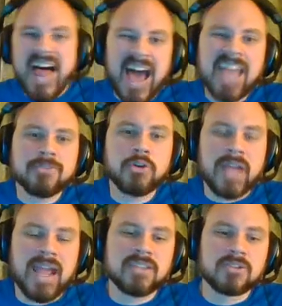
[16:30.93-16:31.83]
I have good
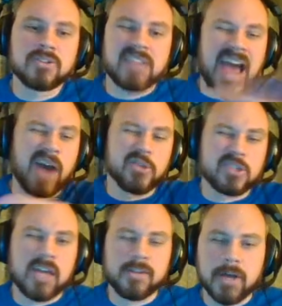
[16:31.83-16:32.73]
answers
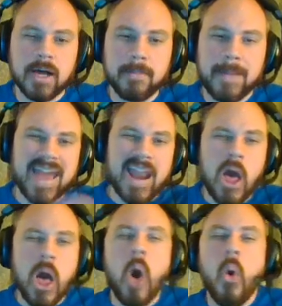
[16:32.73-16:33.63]
outside of combat.
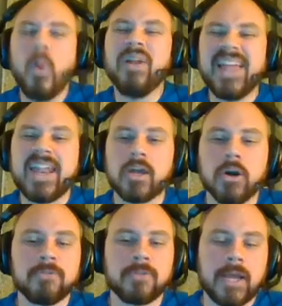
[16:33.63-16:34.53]
We'll let it
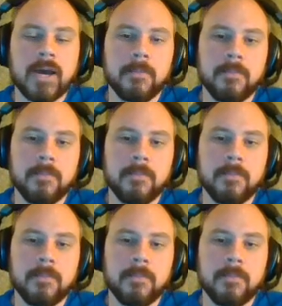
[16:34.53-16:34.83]
go for now.